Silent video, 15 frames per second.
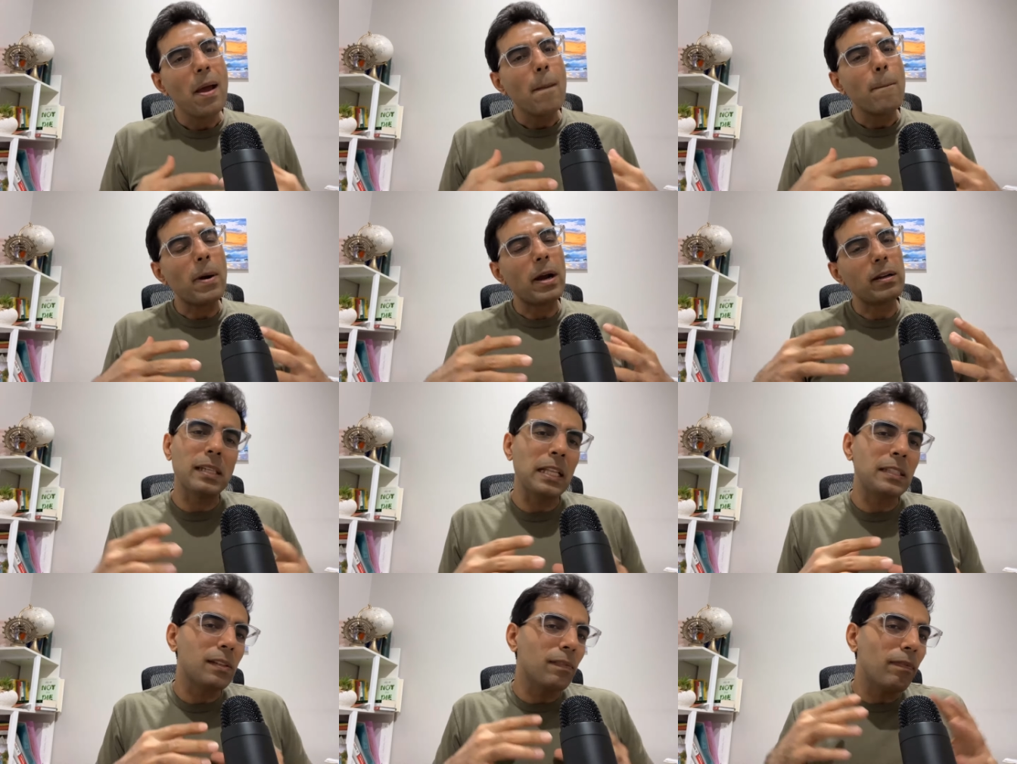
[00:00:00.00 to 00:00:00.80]
But
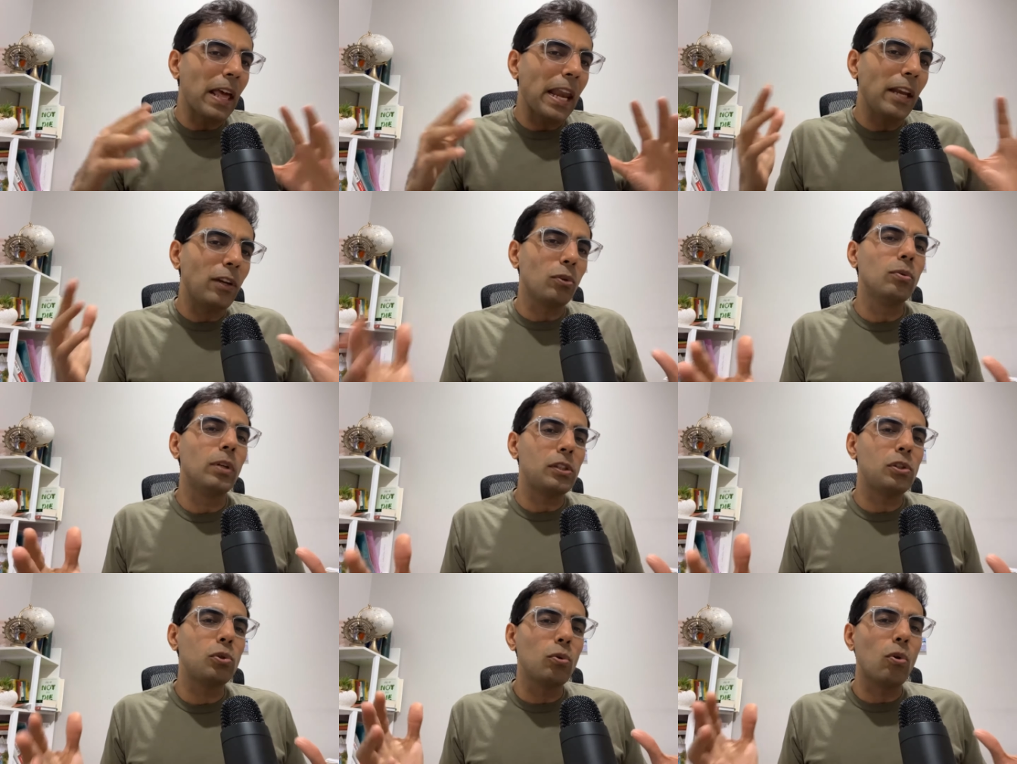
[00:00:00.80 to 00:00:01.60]
it's a very too
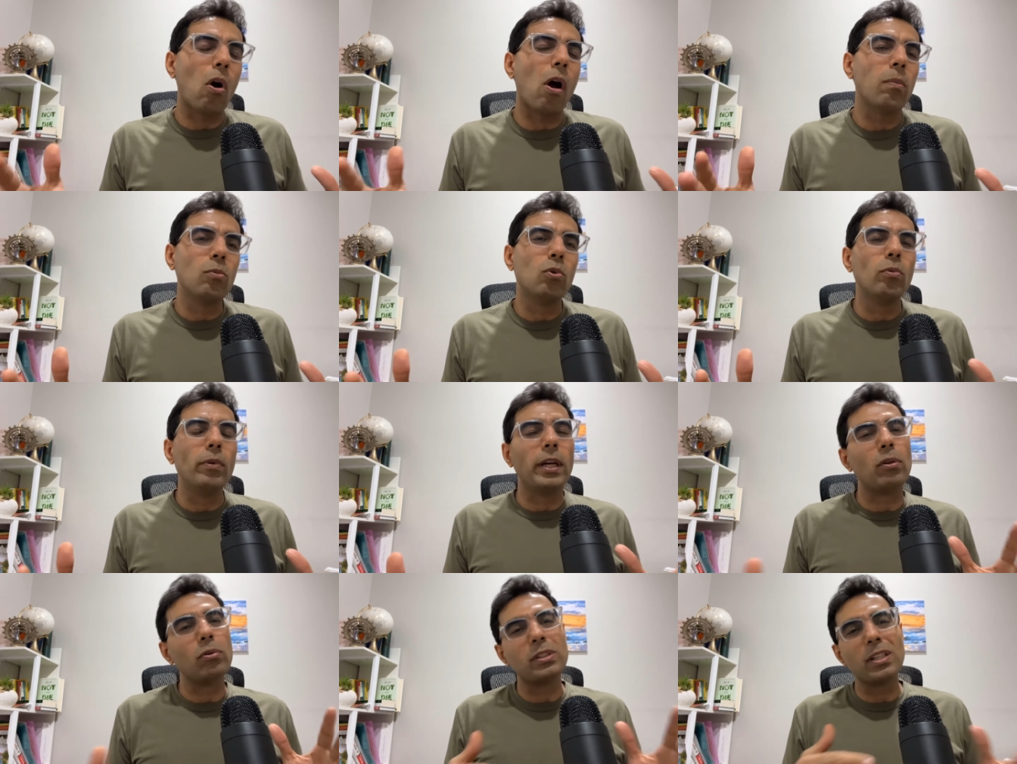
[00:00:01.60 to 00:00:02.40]
it's too long
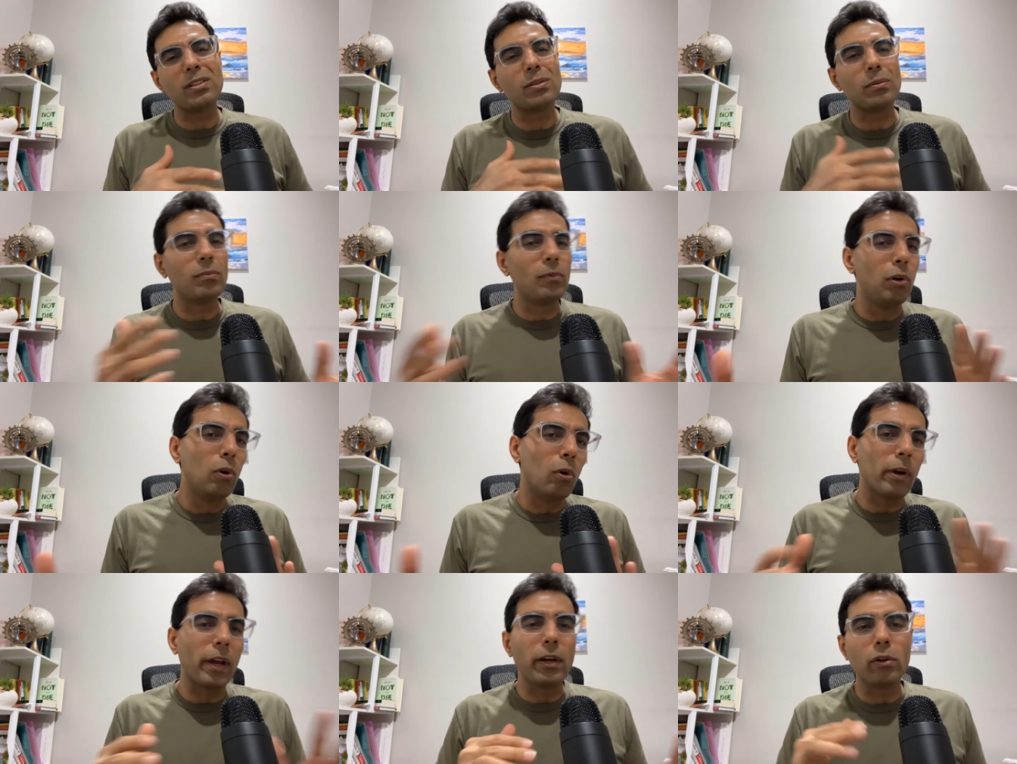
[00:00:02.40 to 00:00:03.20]
movie to just
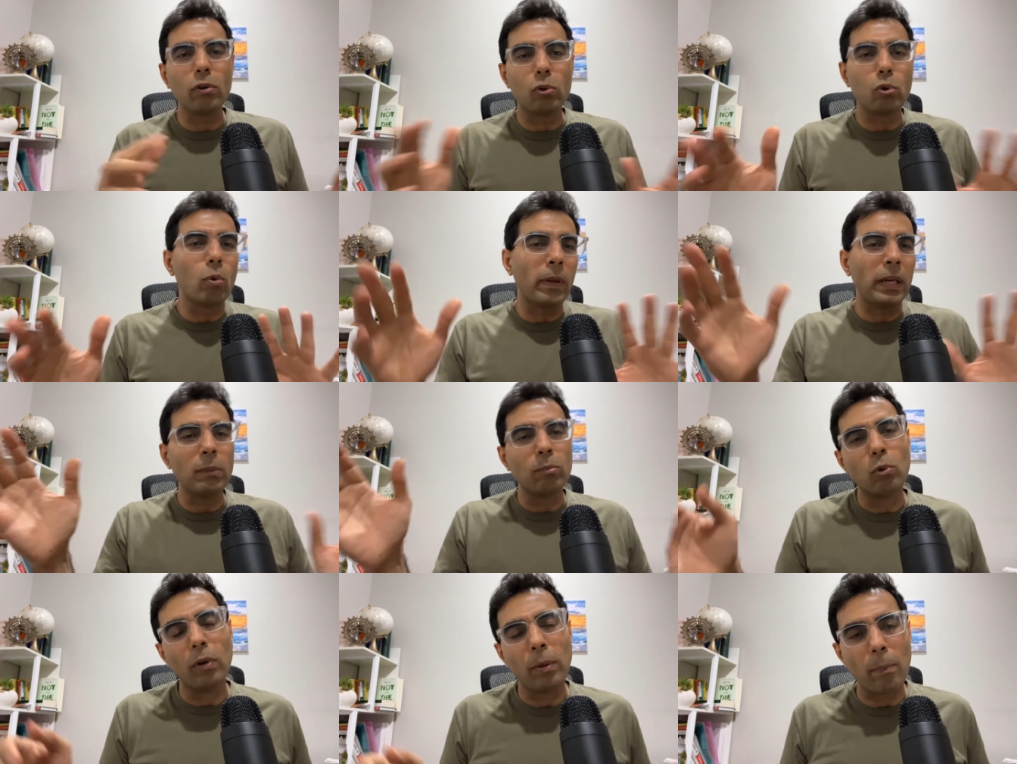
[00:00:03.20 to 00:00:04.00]
look into too many
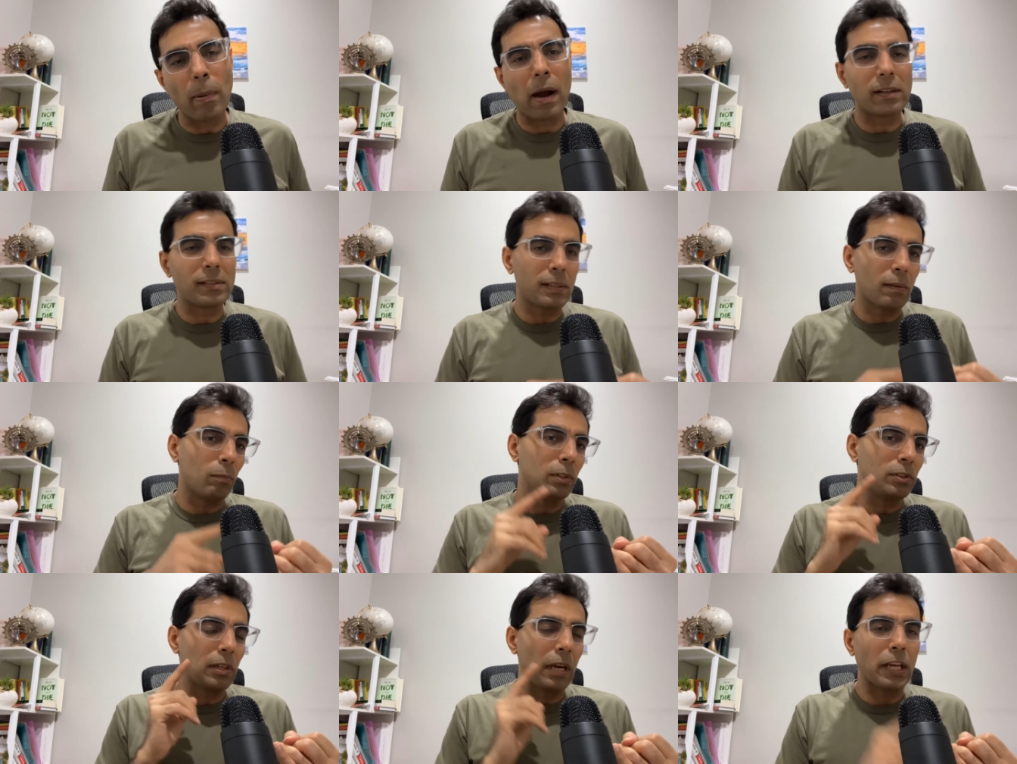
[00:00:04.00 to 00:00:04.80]
moving parts,
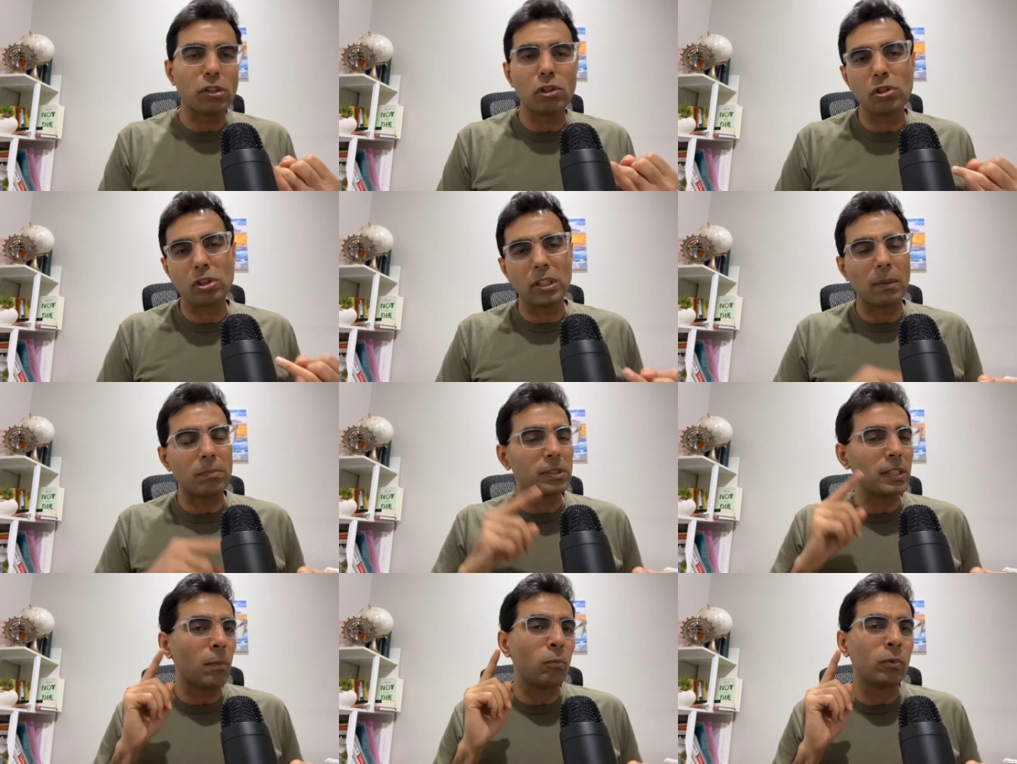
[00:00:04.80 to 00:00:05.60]
someone's
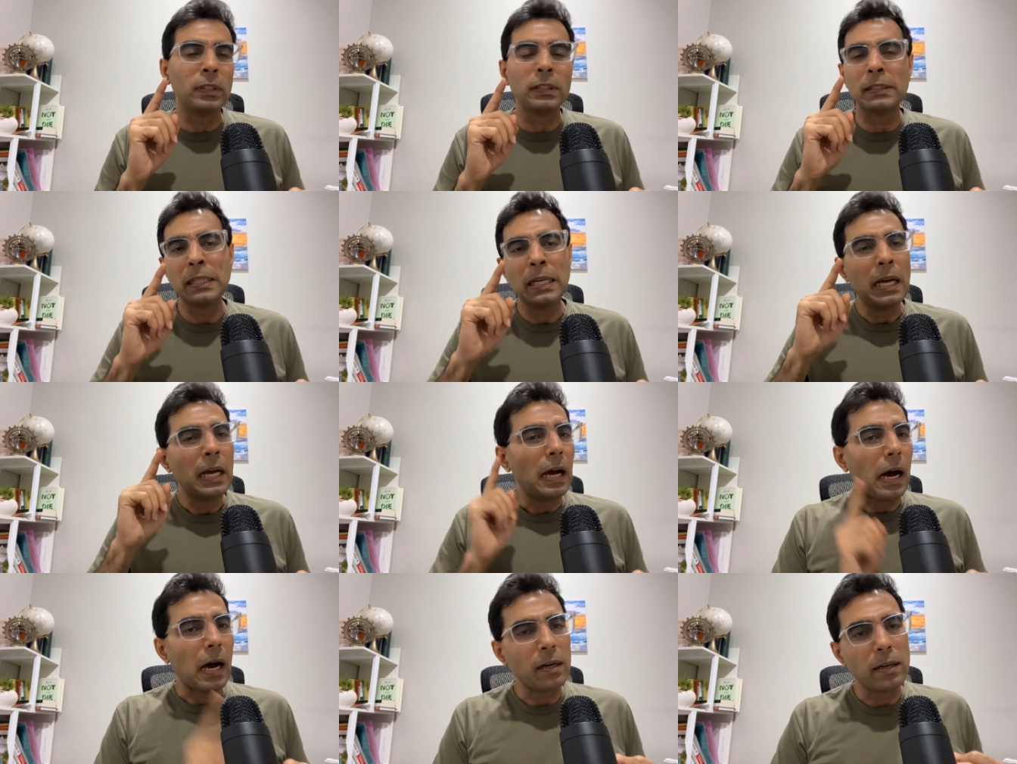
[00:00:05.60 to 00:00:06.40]
relationship, someone
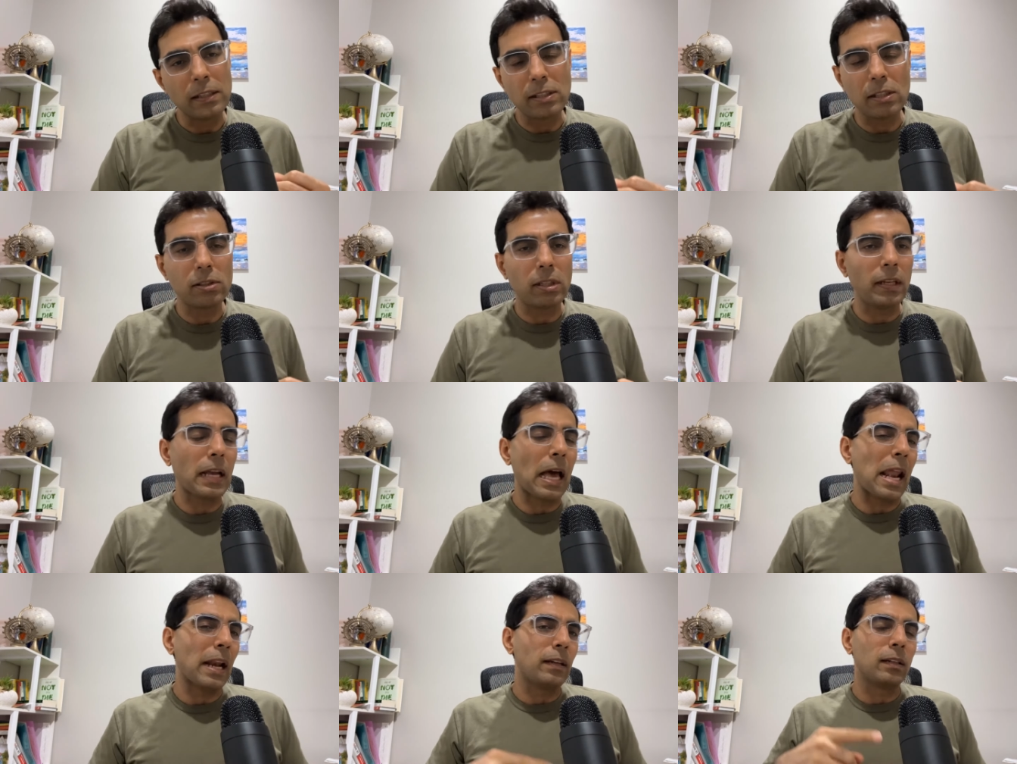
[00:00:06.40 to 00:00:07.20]
unnecessary
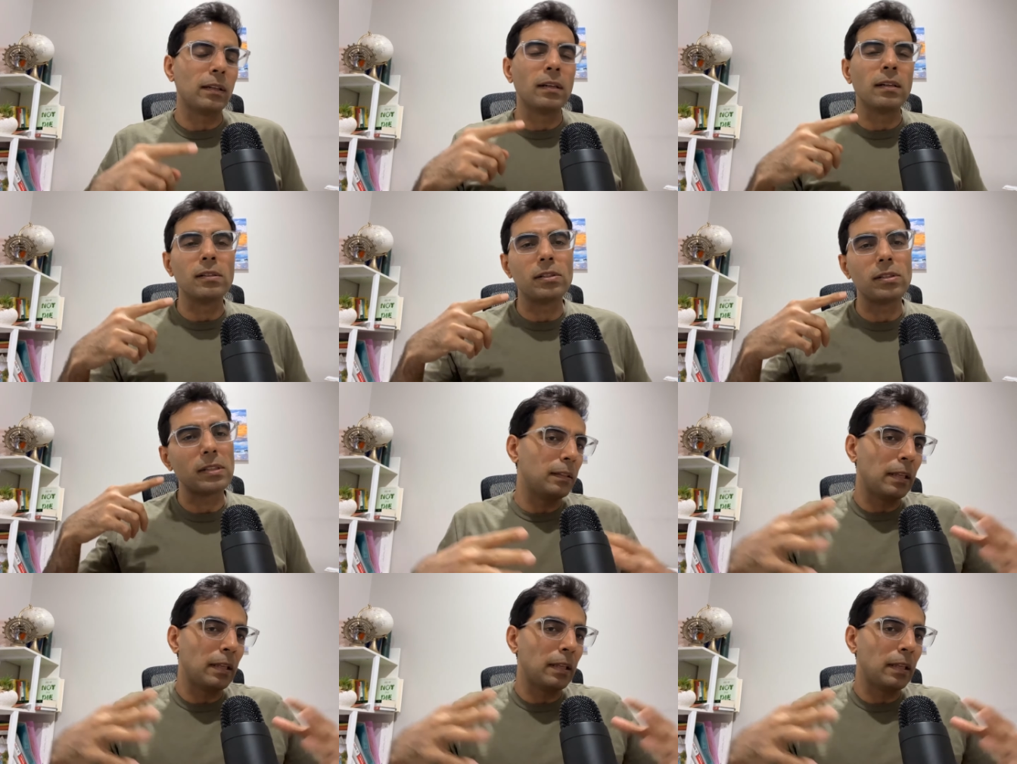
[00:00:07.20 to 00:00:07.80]
characters.